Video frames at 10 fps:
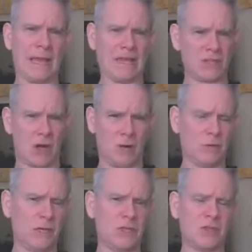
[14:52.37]
It's
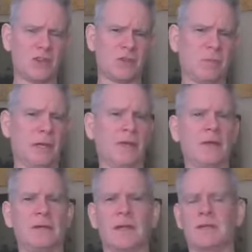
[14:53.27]
only Jesus' blood
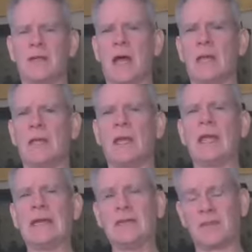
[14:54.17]
that does that.
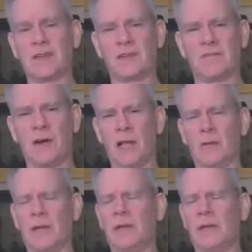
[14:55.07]
He says the following: